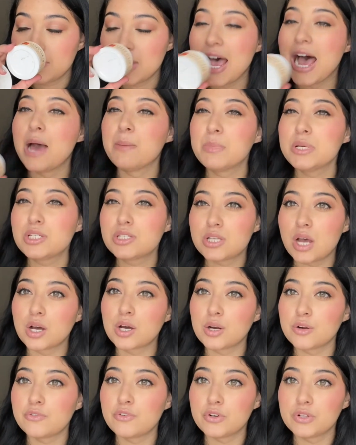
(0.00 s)
I'm a
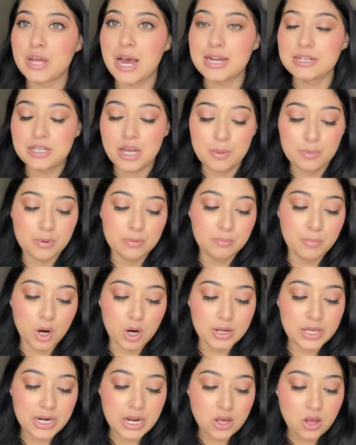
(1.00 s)
sucker for that type of
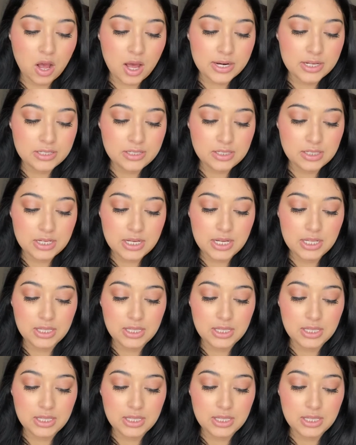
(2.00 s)
marketing, honestly.